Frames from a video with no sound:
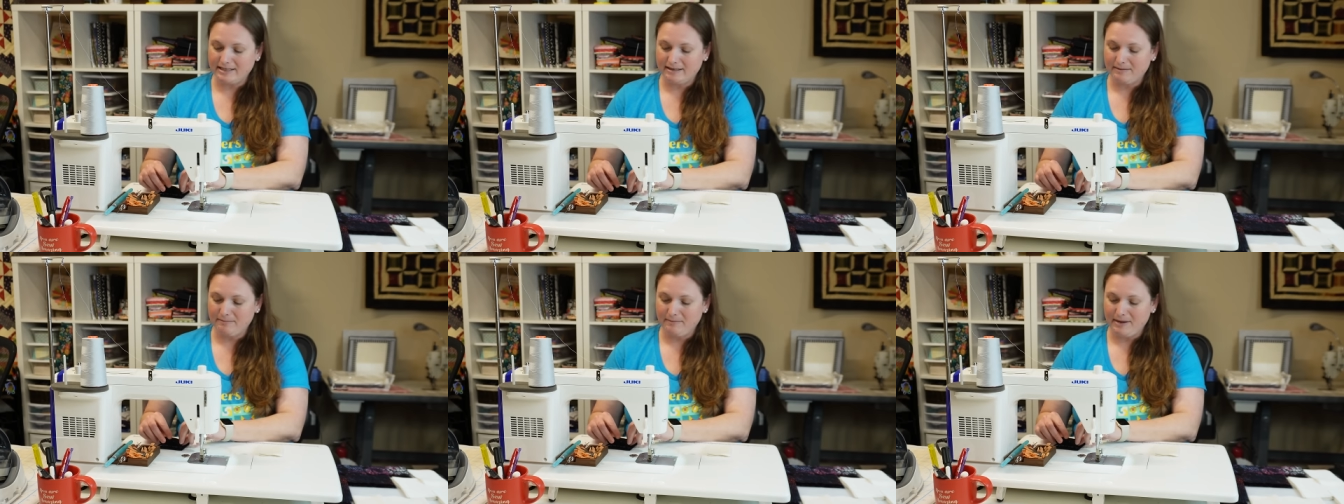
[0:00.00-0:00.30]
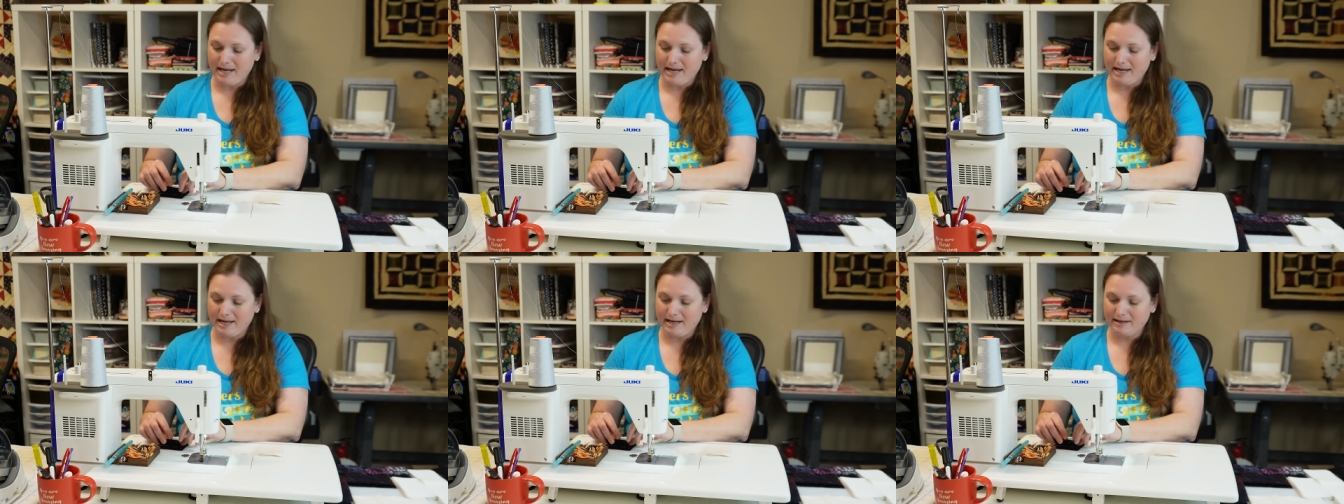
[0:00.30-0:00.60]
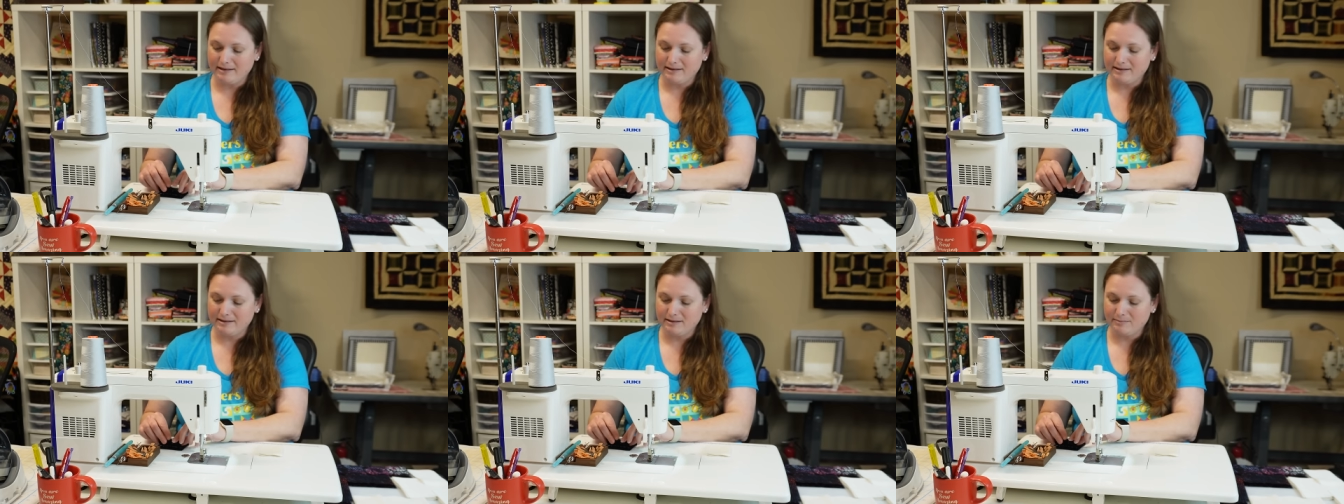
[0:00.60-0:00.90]
to make
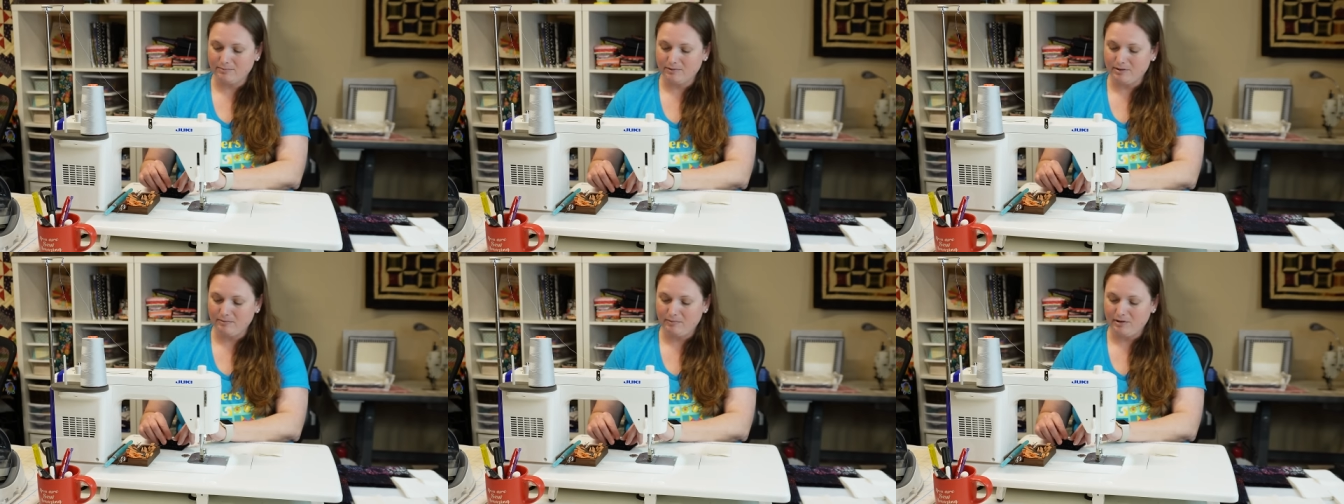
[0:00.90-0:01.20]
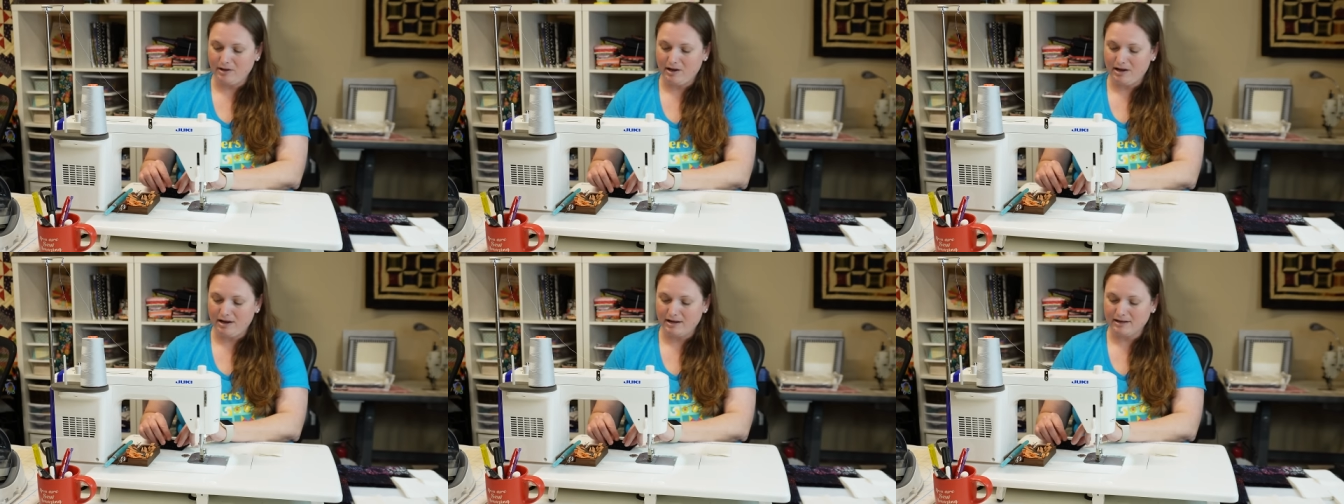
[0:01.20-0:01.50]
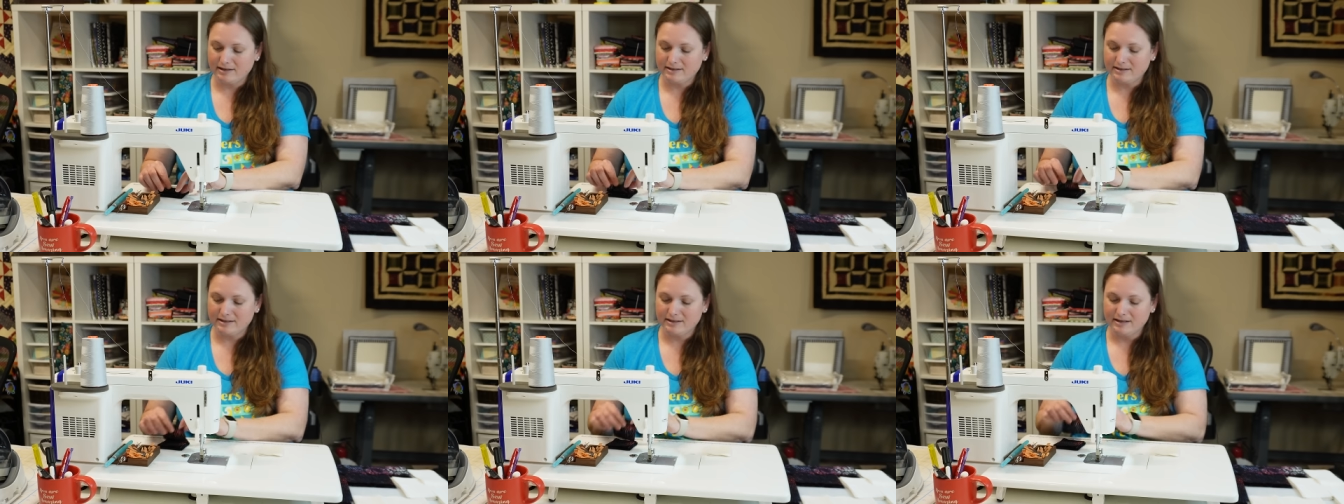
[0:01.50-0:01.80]
the split
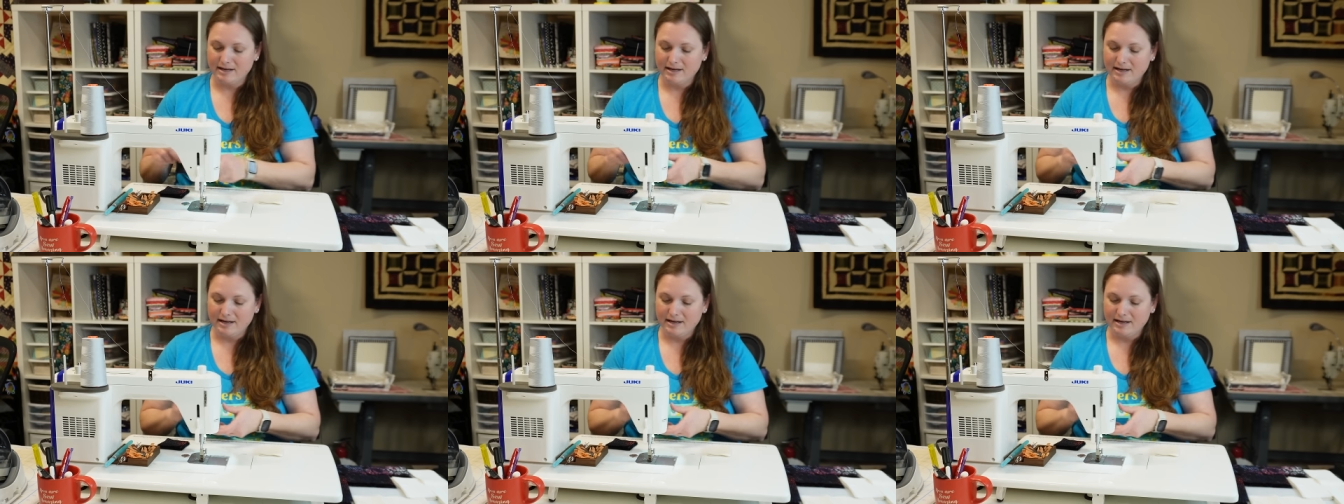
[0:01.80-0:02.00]
blocks